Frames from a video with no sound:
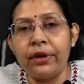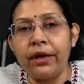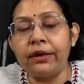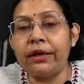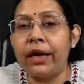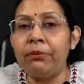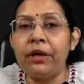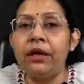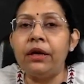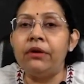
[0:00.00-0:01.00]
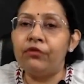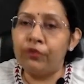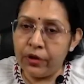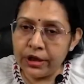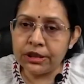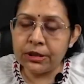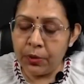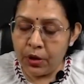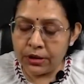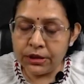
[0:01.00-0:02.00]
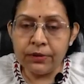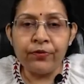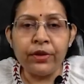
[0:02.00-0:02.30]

It can be forest plot.